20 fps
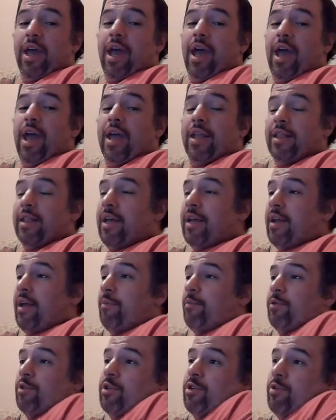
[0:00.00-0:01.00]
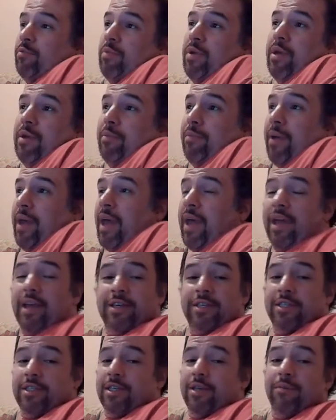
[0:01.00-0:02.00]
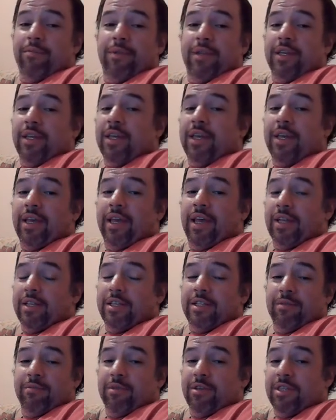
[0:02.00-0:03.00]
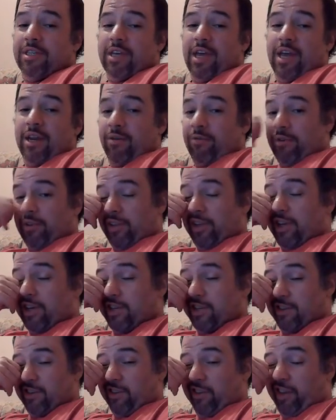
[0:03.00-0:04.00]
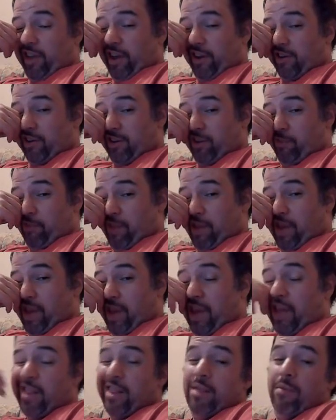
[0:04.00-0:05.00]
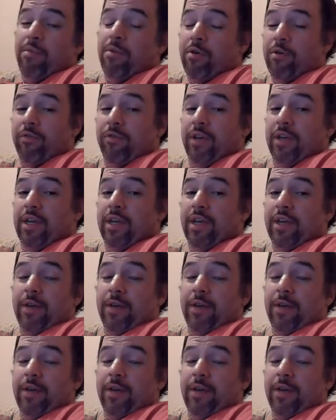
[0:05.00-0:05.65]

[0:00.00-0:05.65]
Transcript: and then I'm assuming pays them and gets them to sign a release so they'll actually be in the movie.